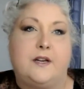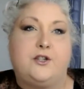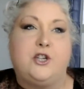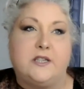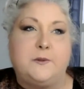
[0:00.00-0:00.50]

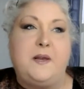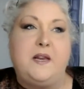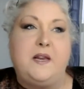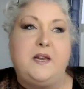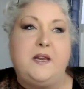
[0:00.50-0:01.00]
Just
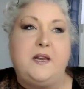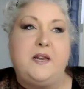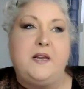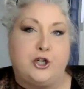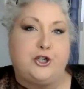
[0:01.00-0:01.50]
because
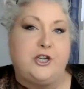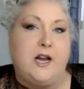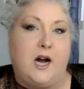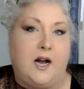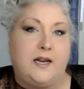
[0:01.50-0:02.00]
you're
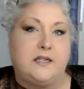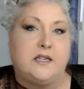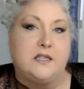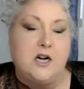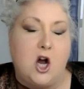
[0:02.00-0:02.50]

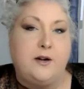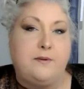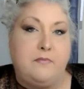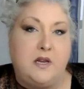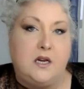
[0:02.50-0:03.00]
RGI does not
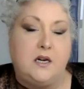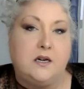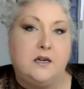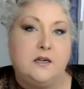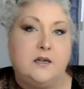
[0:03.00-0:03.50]

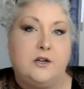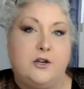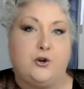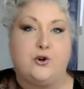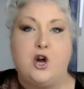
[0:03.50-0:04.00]
mean
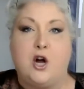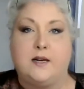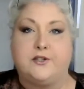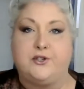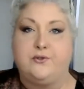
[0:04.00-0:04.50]
you're
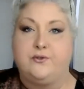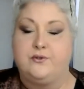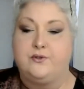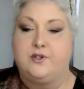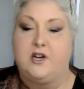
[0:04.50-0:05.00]
not
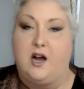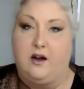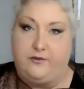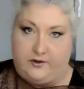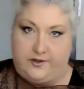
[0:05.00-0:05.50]

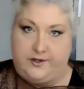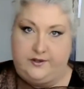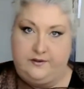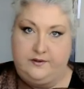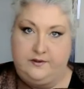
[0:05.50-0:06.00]
covered
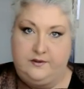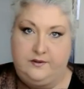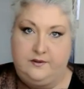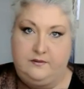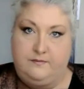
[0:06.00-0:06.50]

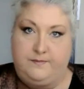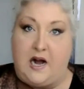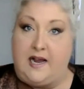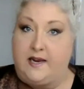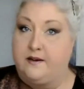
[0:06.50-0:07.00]

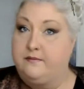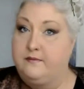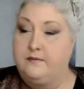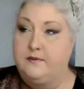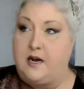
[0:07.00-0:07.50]
by
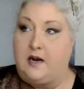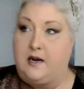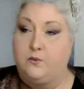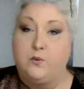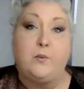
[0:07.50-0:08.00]

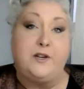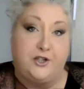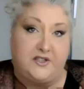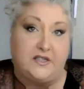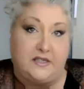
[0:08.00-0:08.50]
what we
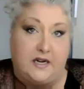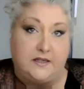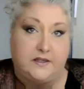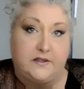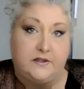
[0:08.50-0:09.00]
just
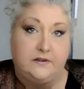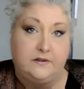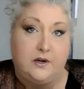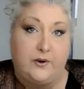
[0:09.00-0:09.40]
discussed.